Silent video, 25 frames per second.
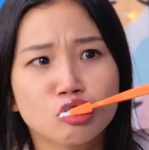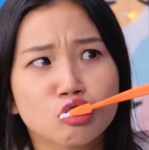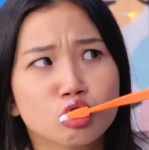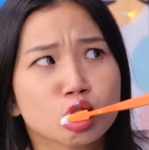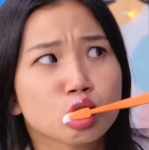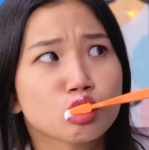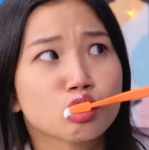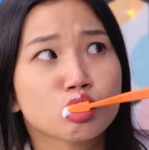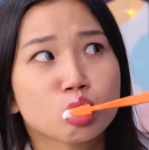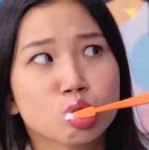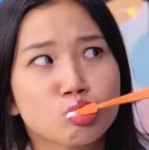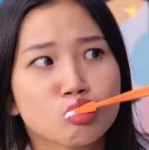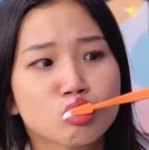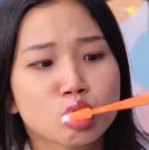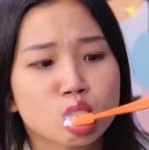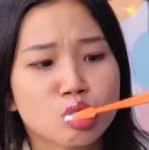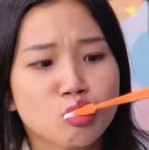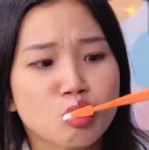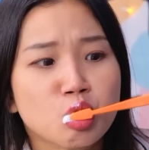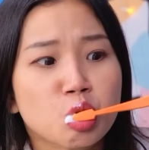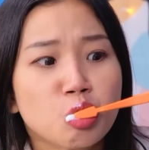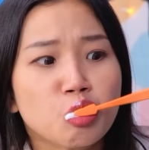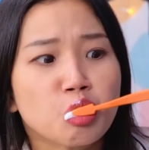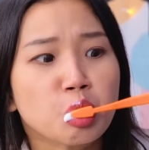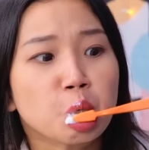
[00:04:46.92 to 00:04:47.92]
Yep,
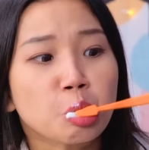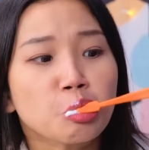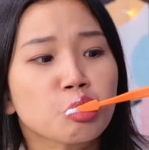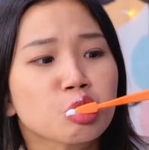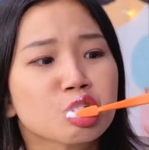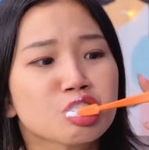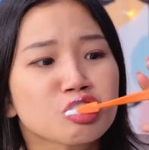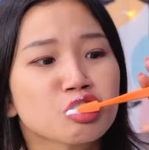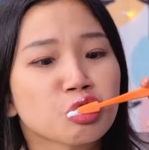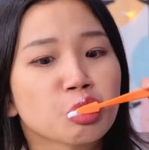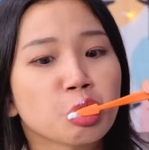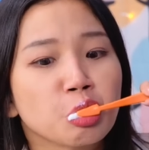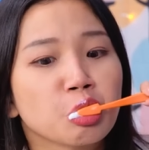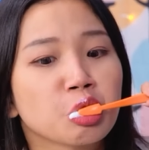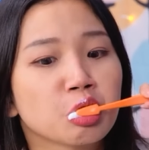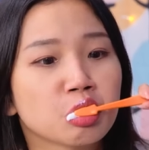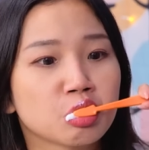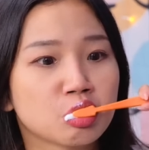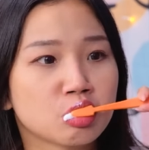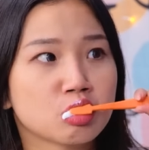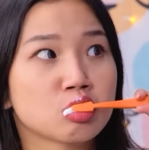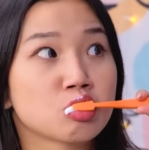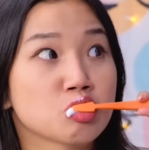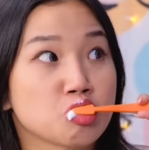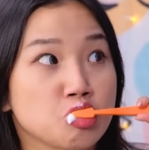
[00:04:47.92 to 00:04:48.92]
okay, but I
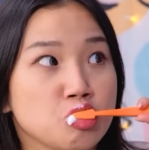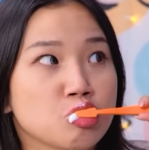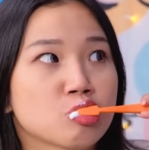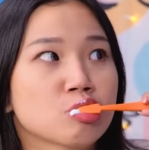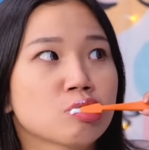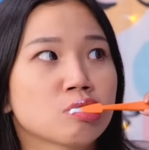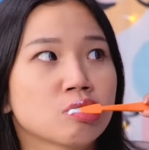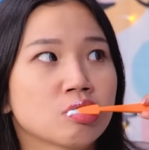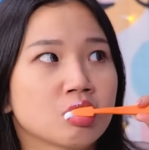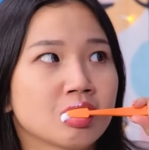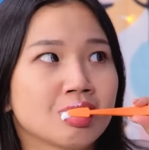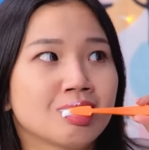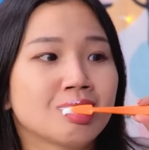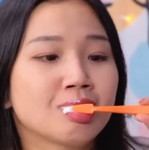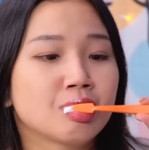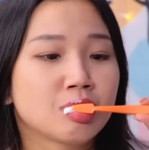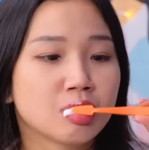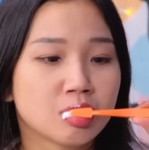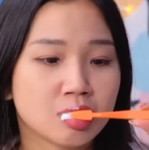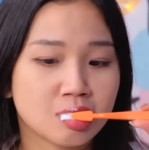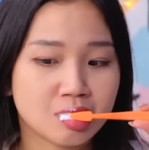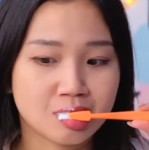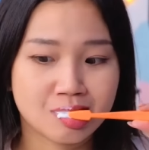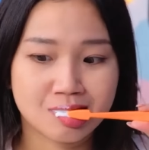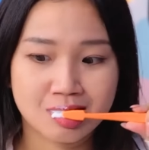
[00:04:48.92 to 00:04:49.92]
can brush my teeth
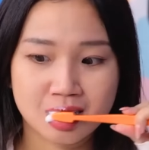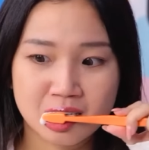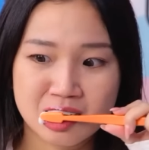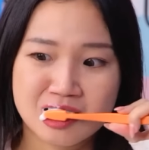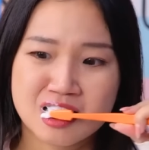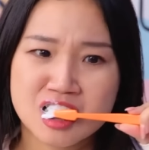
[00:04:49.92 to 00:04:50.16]
myself.